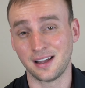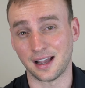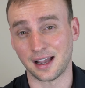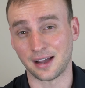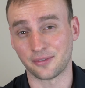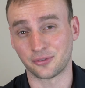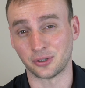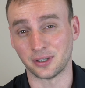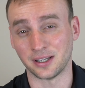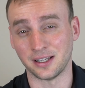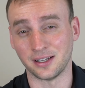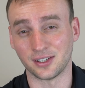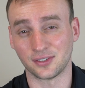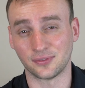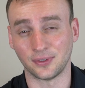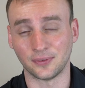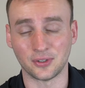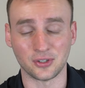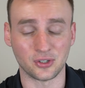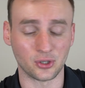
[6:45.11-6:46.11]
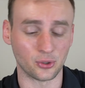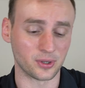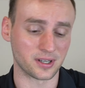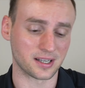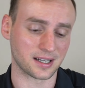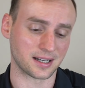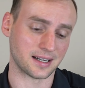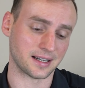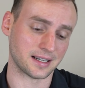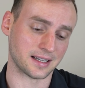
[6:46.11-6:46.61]
after it hit its
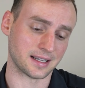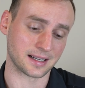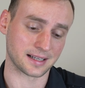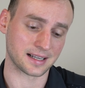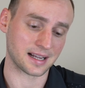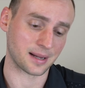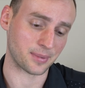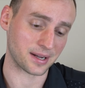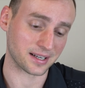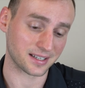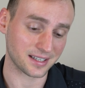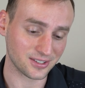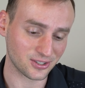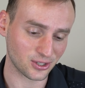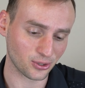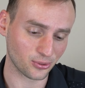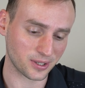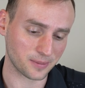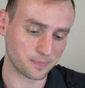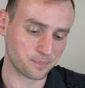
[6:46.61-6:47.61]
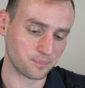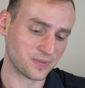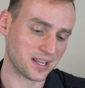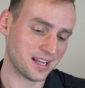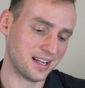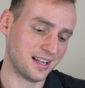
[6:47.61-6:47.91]
52-week high, and I got back into it,